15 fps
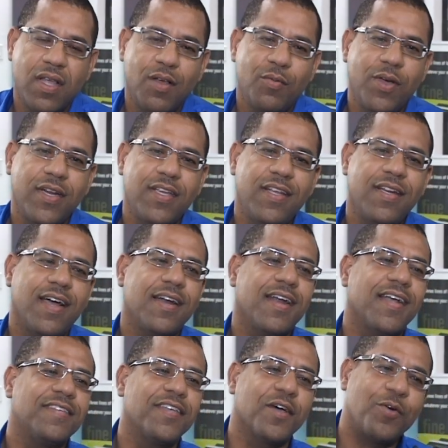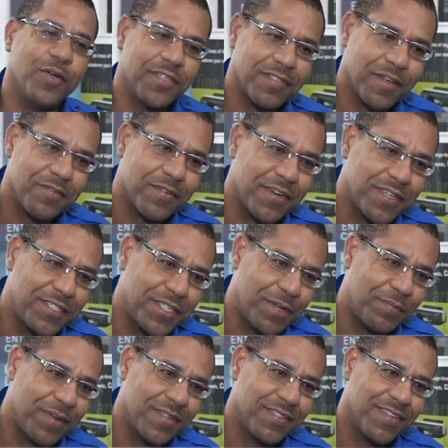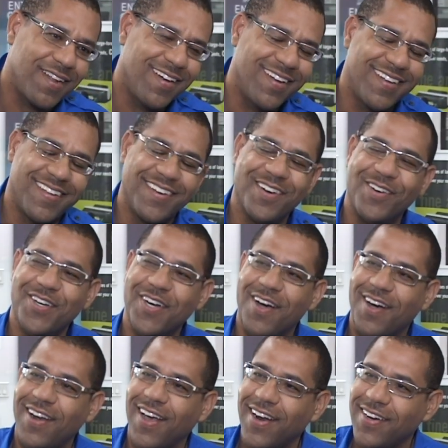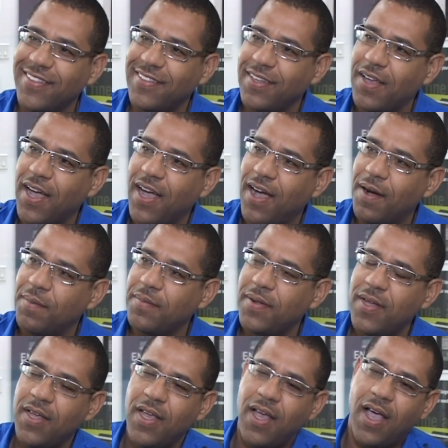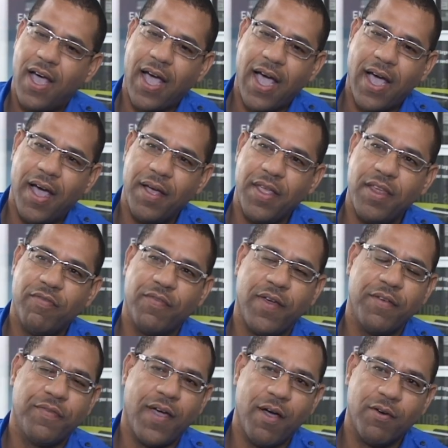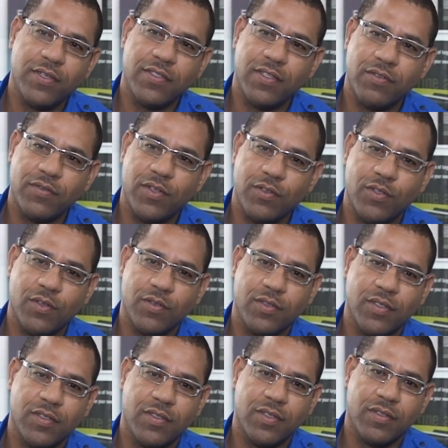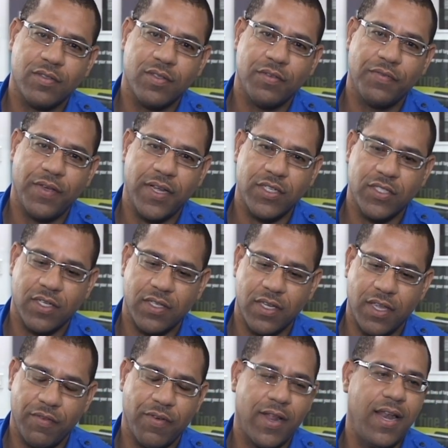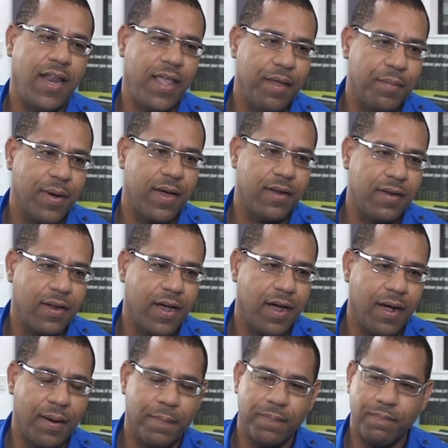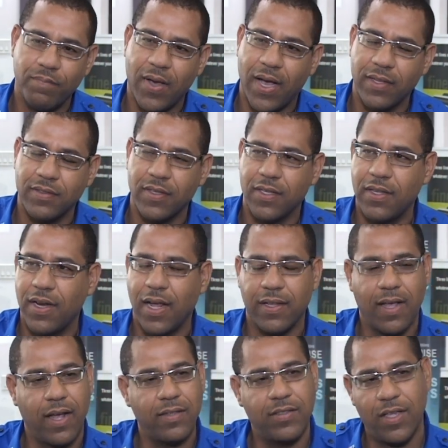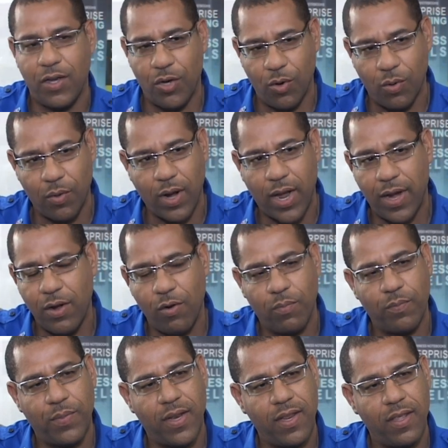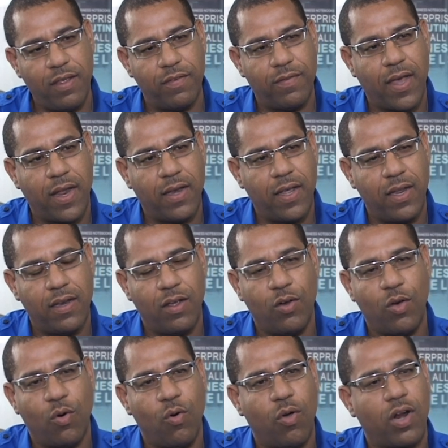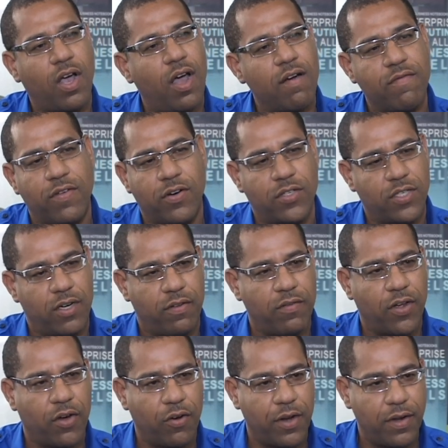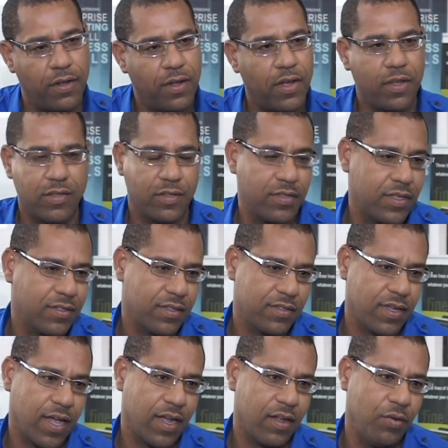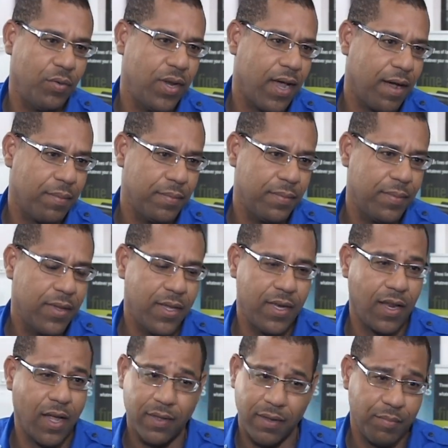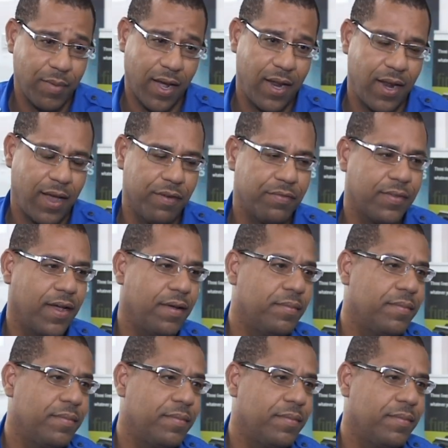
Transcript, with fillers: Well, Elon, that's a question for the JPSCO, you know, in all honesty. Um, uh, if, if I was to, to, to, to, to venture to give a layman um, answer to that, I'd say no. I don't believe that the, the, the, whole conversion of the grid to 60 cycle will happen, not in my lifetime.